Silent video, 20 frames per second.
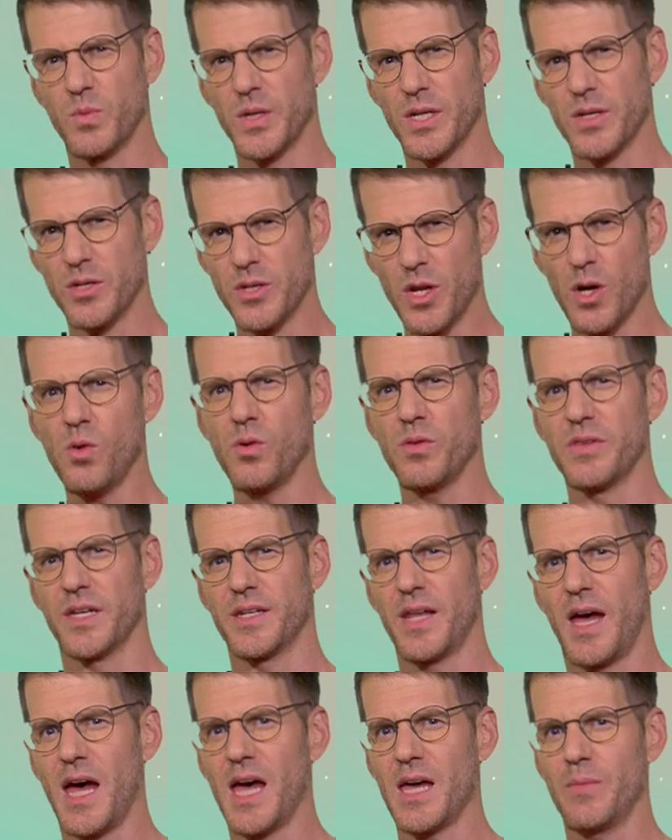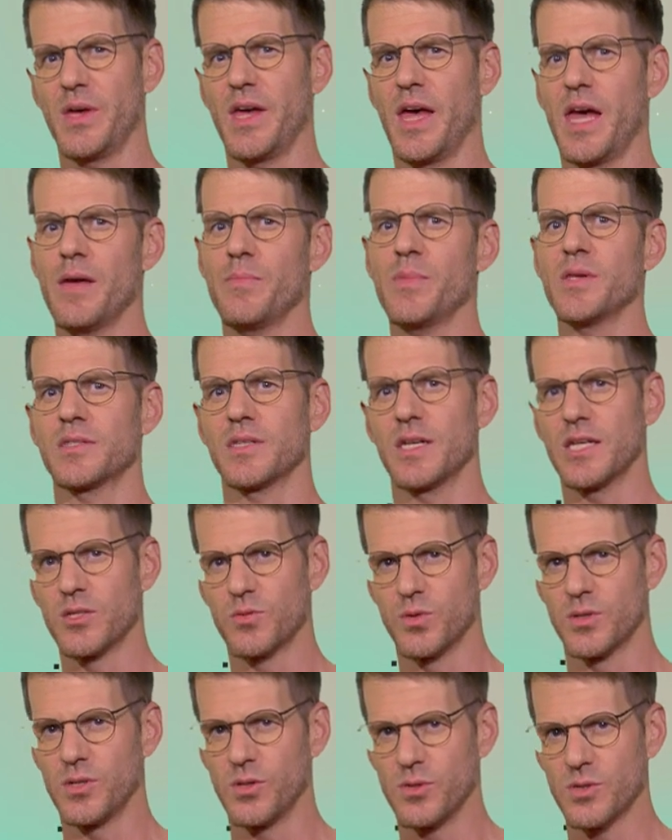we know that I B M has
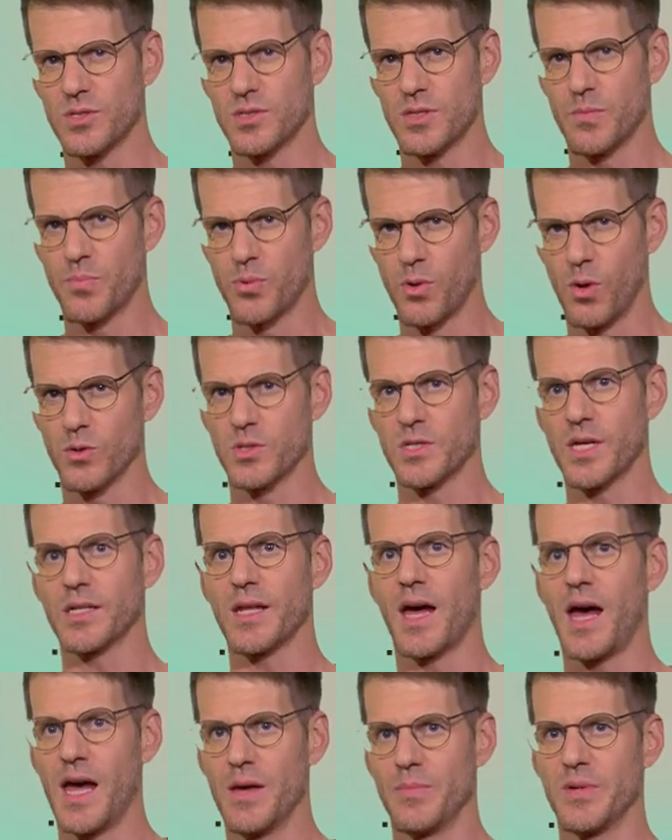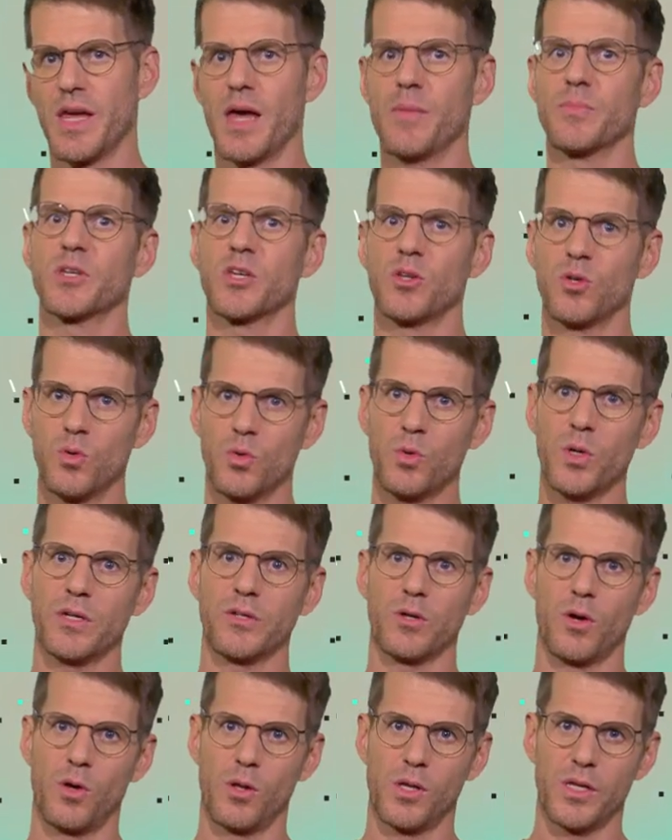introduced the project I B M Q in
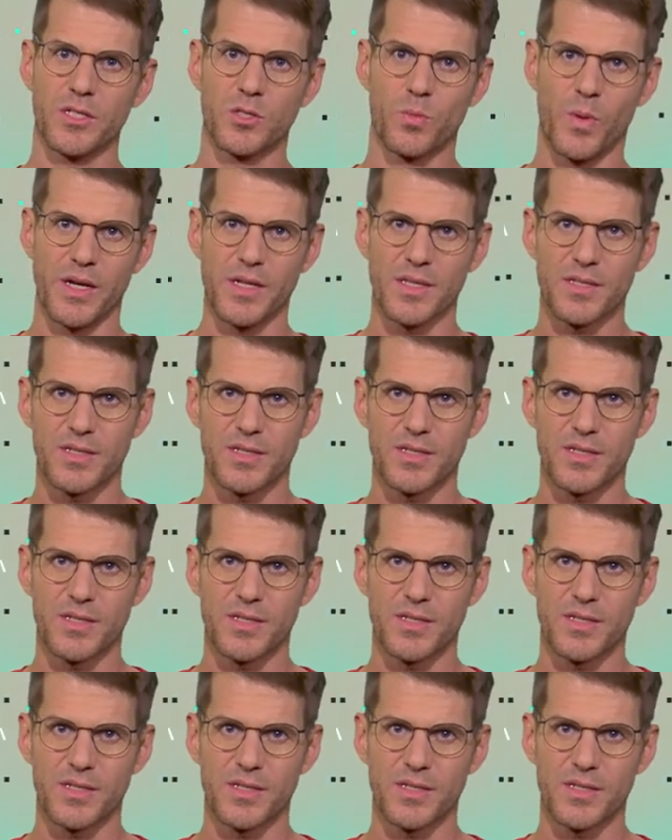early twenty